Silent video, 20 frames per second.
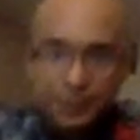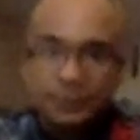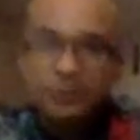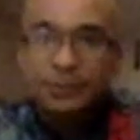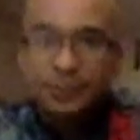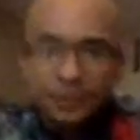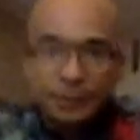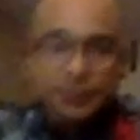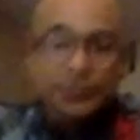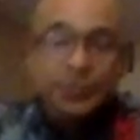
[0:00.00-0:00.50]

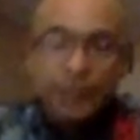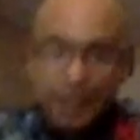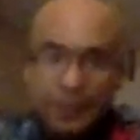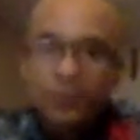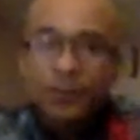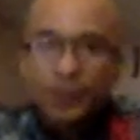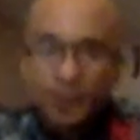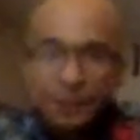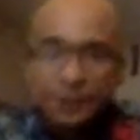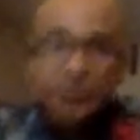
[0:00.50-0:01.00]
high
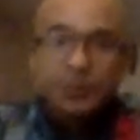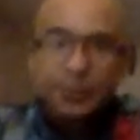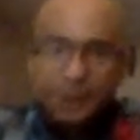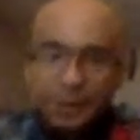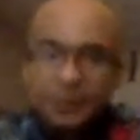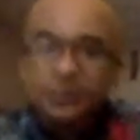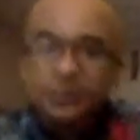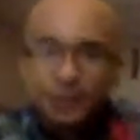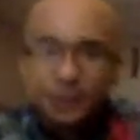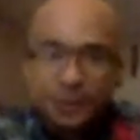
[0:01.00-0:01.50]
quality
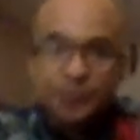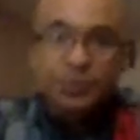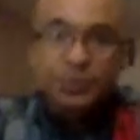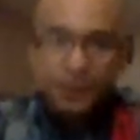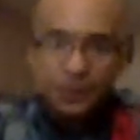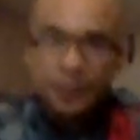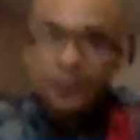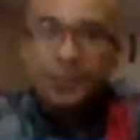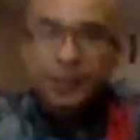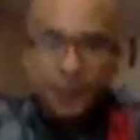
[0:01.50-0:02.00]
lens,
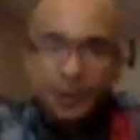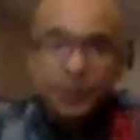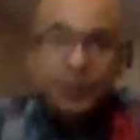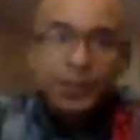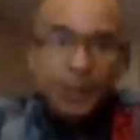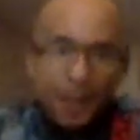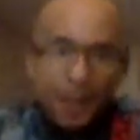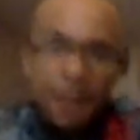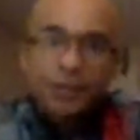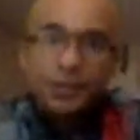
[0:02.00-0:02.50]

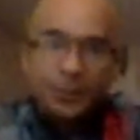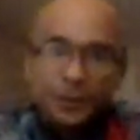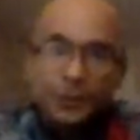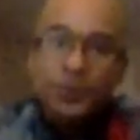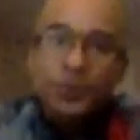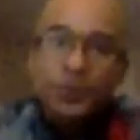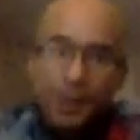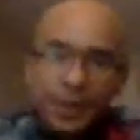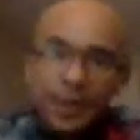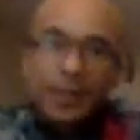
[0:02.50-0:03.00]
and you
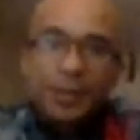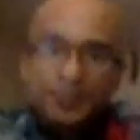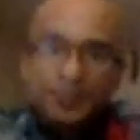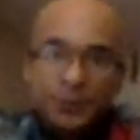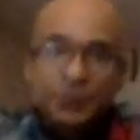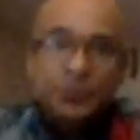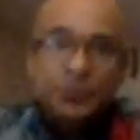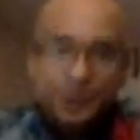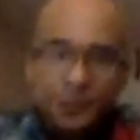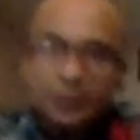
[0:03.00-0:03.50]
are able
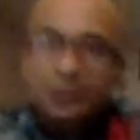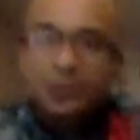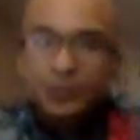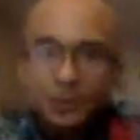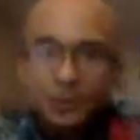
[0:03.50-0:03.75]
to